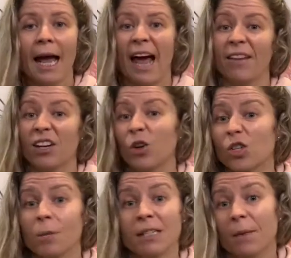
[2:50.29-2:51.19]
And then it could
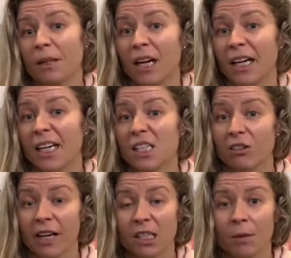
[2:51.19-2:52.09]
also be something like a
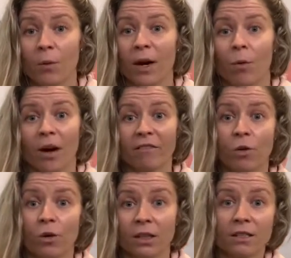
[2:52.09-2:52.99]
hysterectomy where one of the
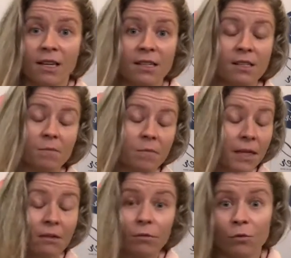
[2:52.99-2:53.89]
organs has
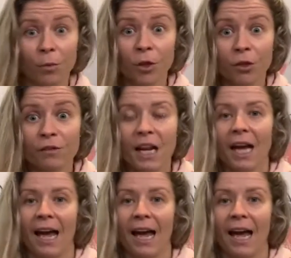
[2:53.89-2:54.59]
been removed